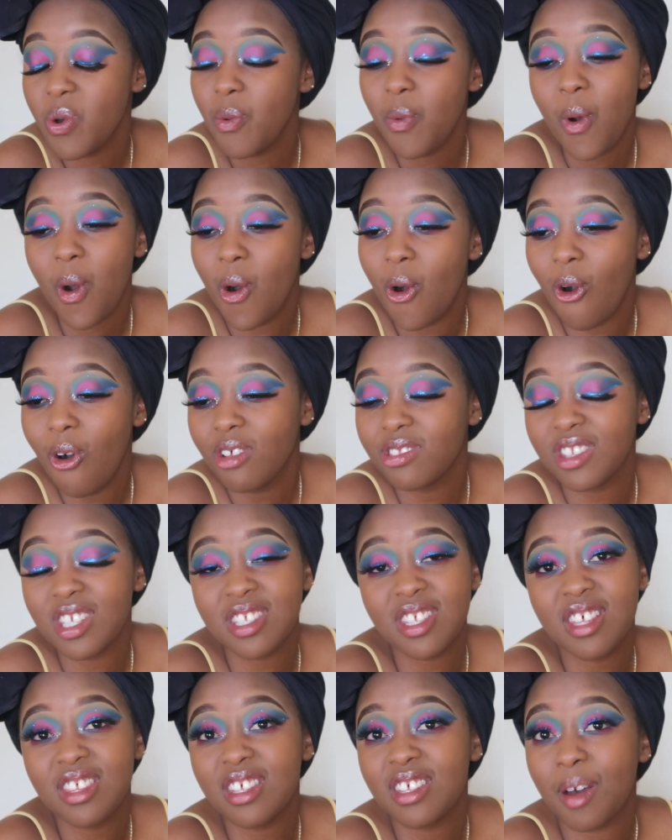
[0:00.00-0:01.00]
know what?
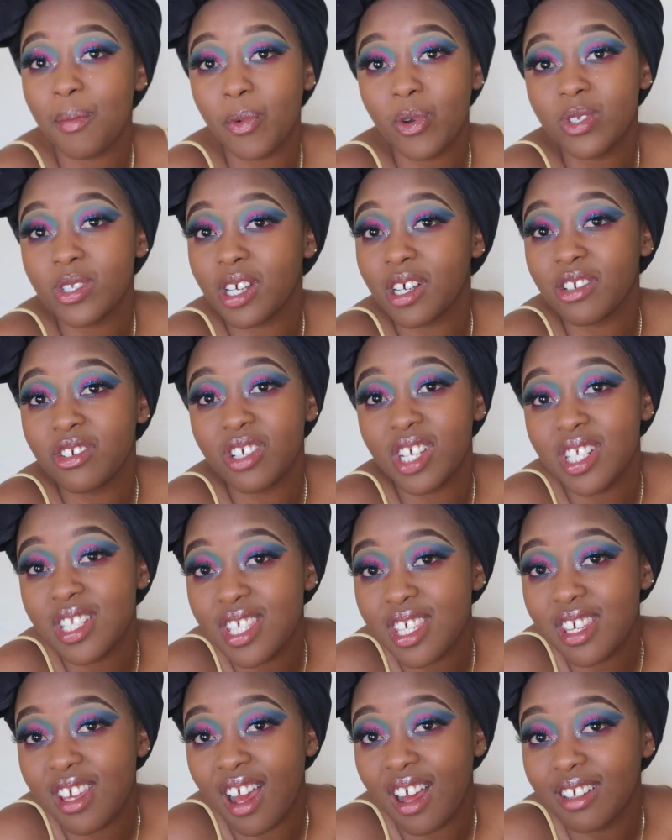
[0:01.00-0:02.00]
There's nothing I'm gonna create
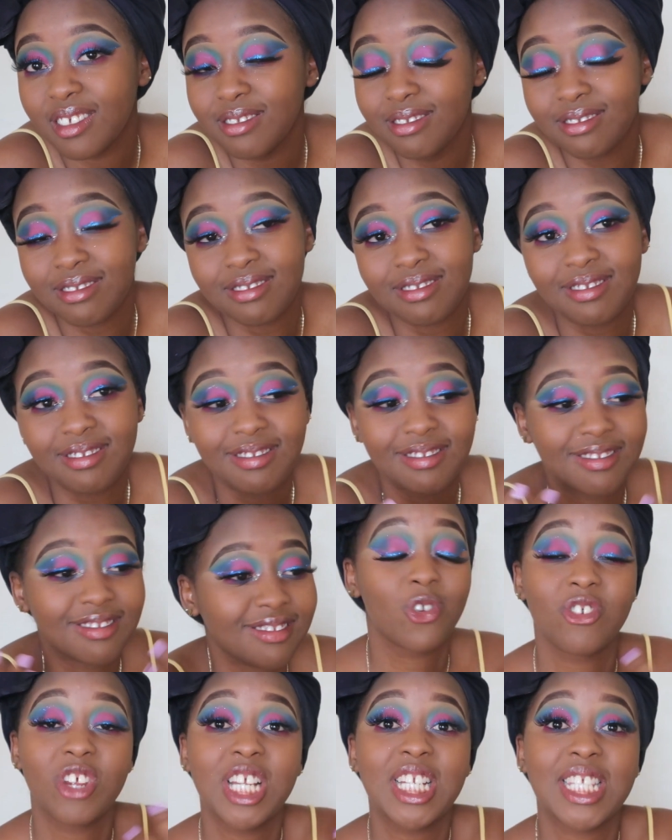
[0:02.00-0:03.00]
here.
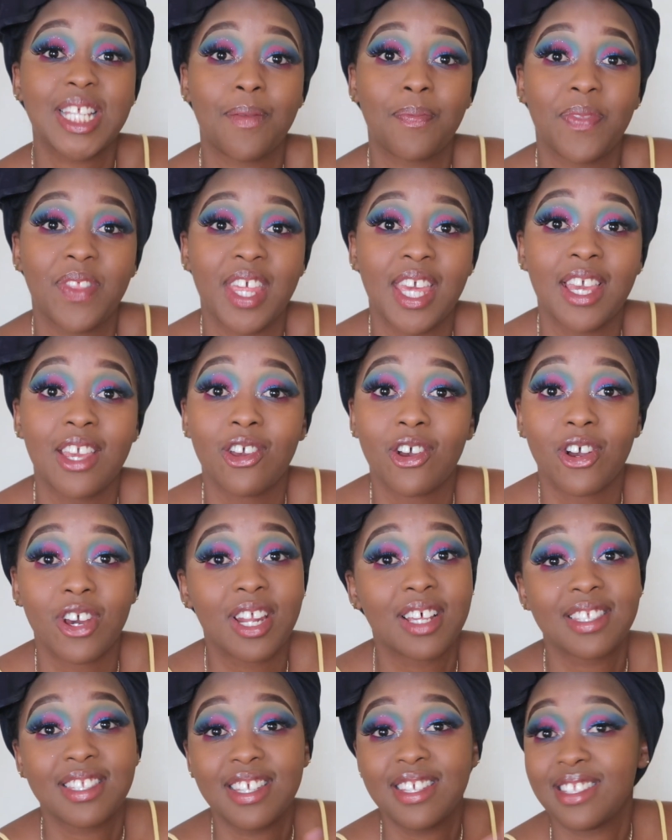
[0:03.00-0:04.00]
Create something, you're
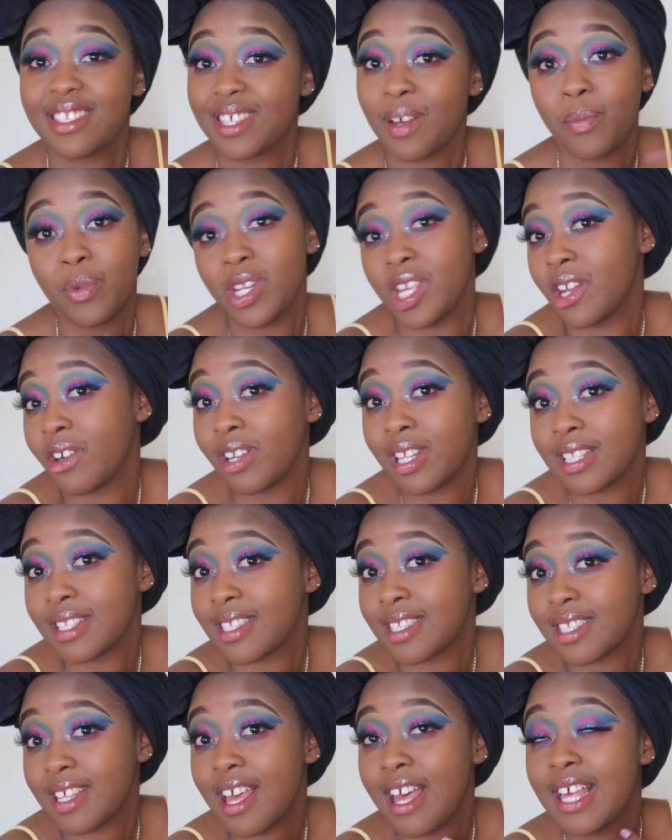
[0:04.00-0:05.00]
gonna see somebody else
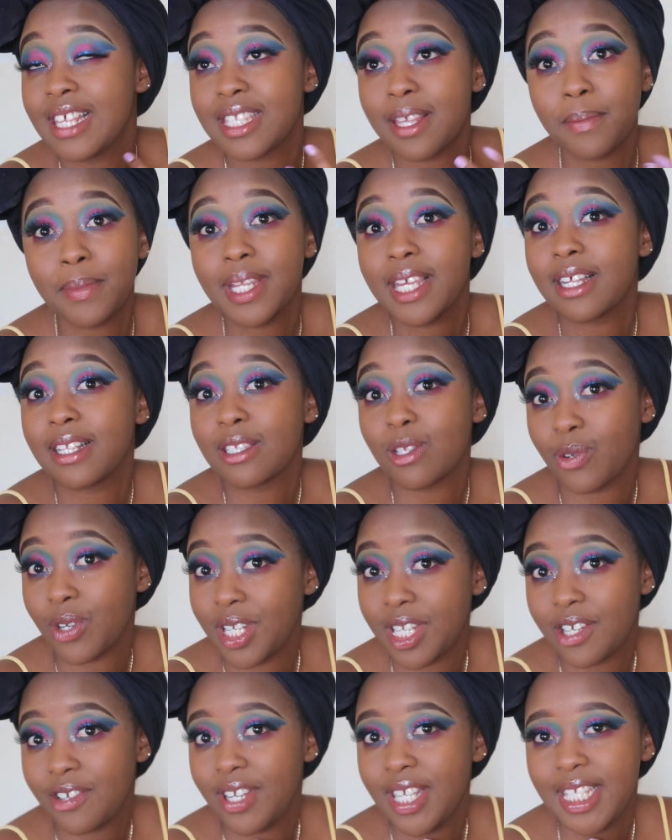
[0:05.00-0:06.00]

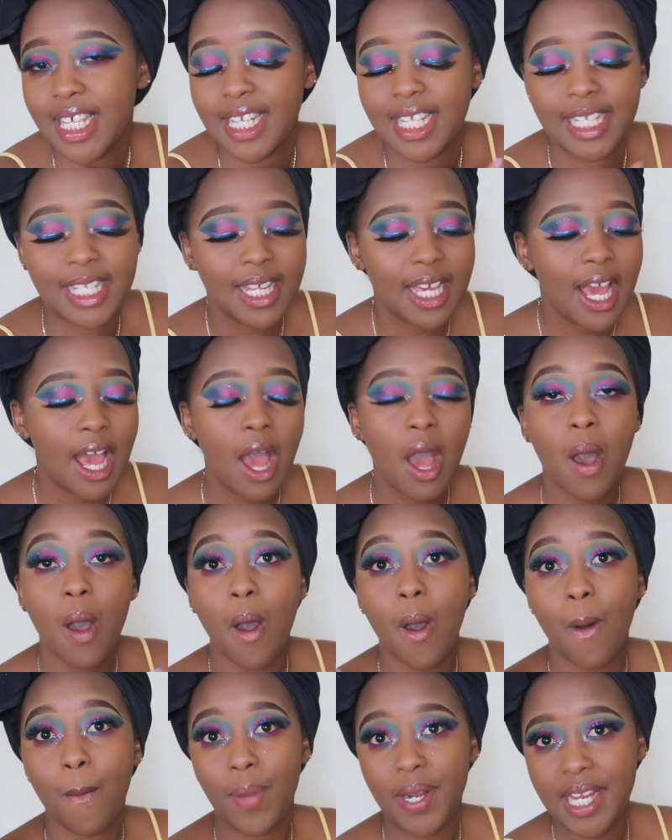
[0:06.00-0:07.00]
already created it.
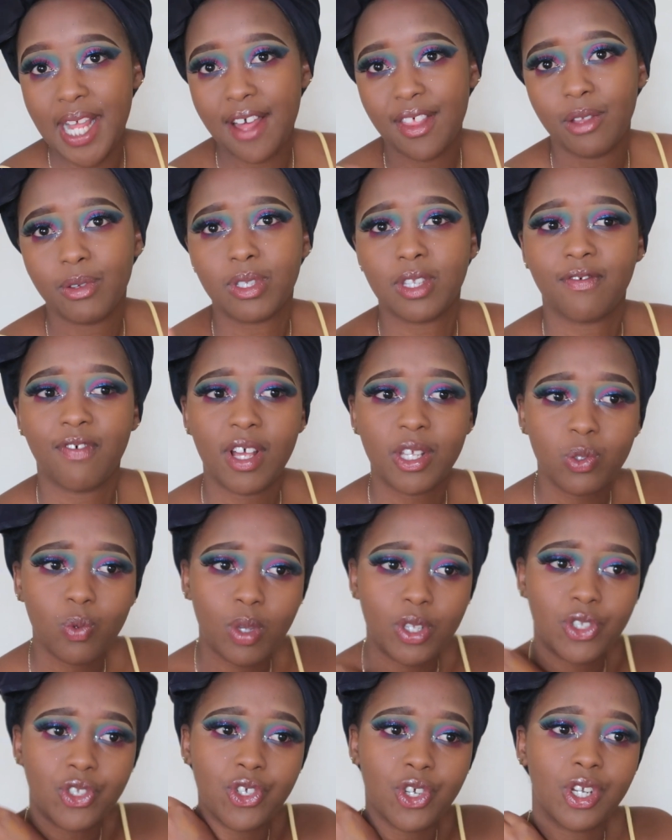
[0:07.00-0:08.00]
But yeah, that was the first
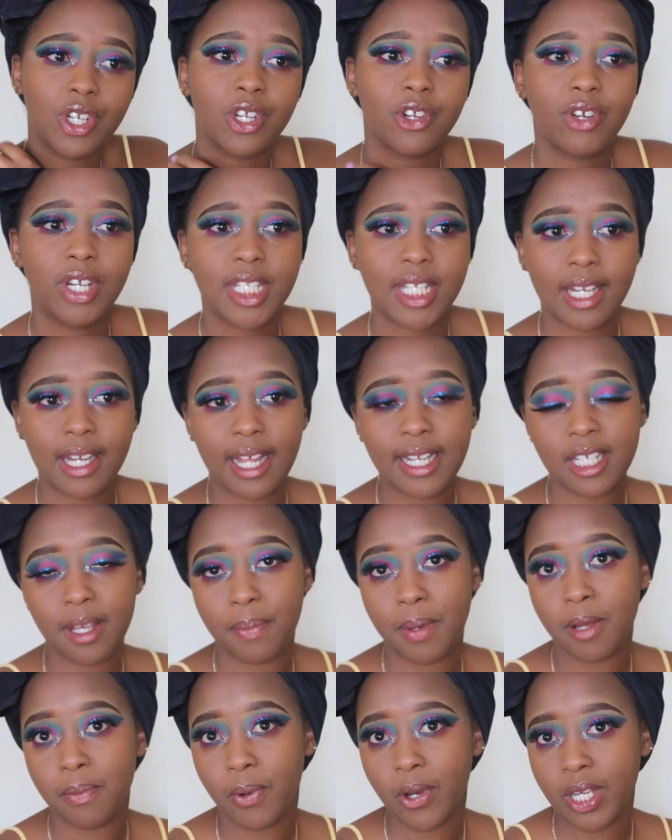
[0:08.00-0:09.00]
question. Create an
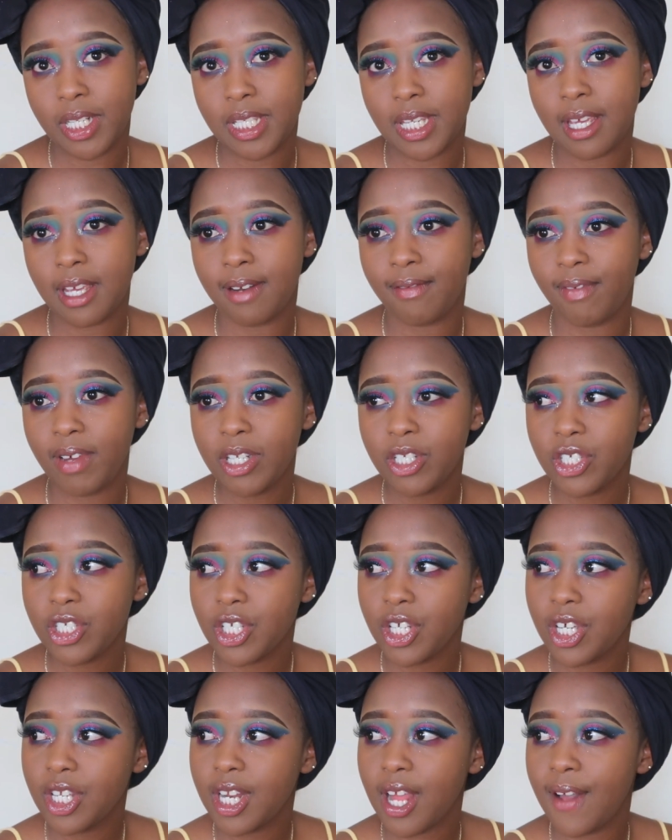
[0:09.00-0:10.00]
anti-pickpocketing
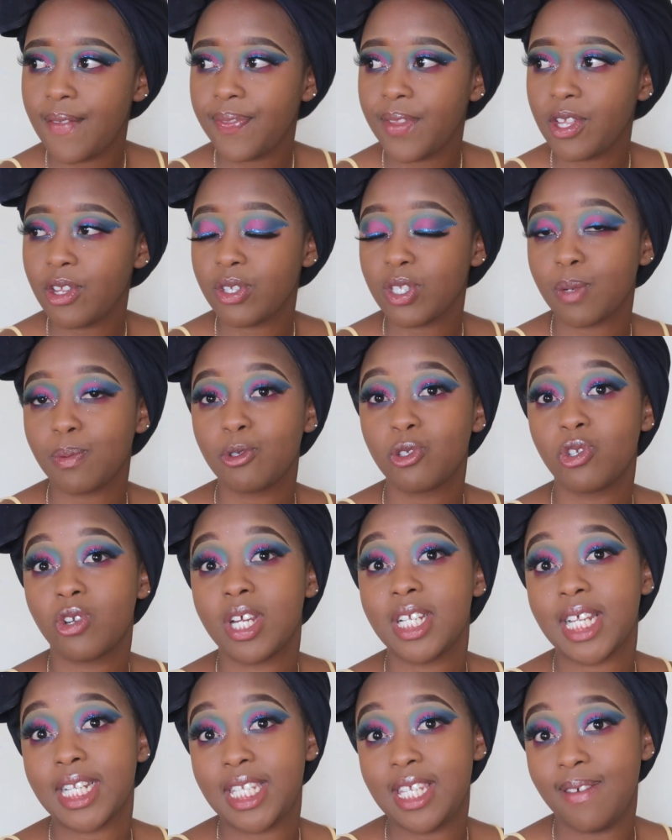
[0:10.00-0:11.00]
invention, and then you're supposed to
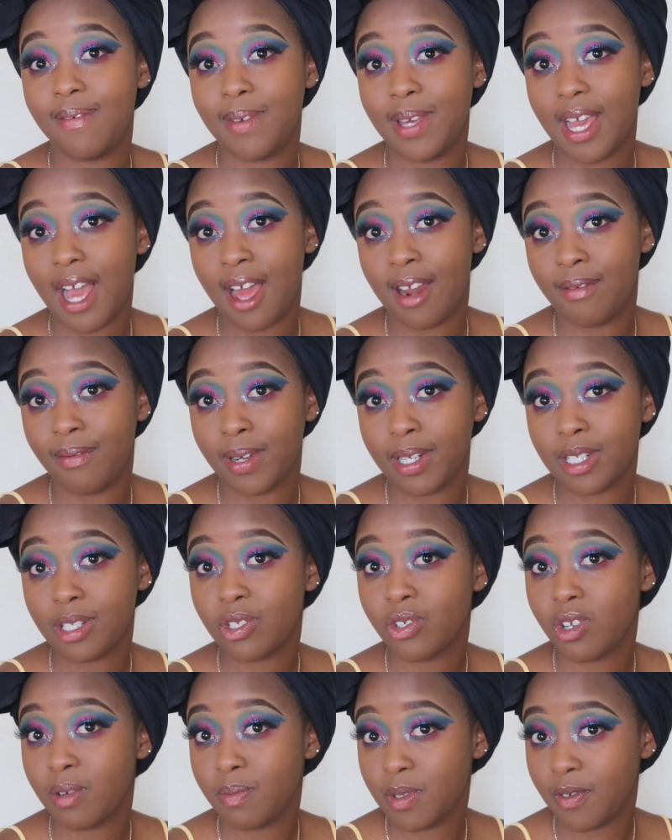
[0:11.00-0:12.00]
write a TV advert
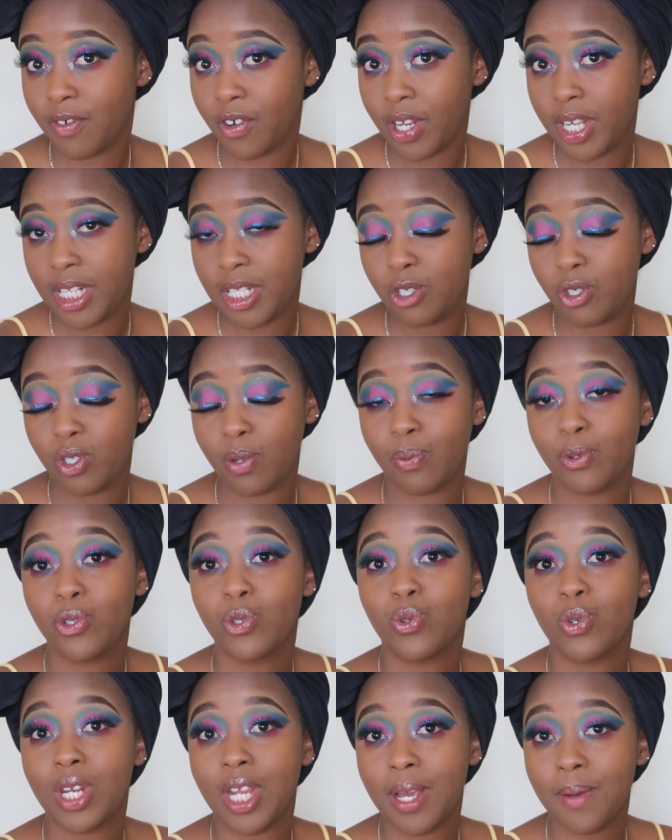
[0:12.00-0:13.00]
script for it. You're supposed
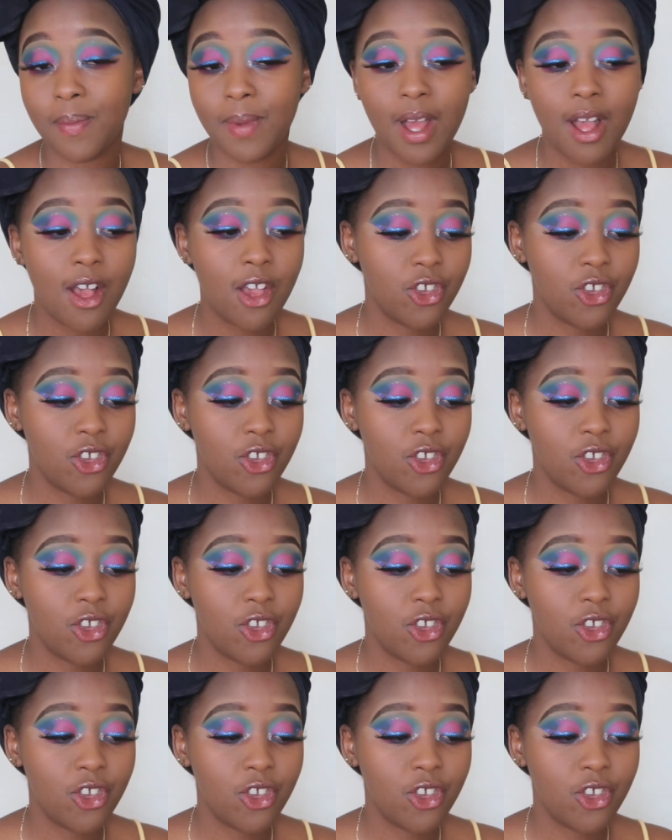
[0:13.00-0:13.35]
to name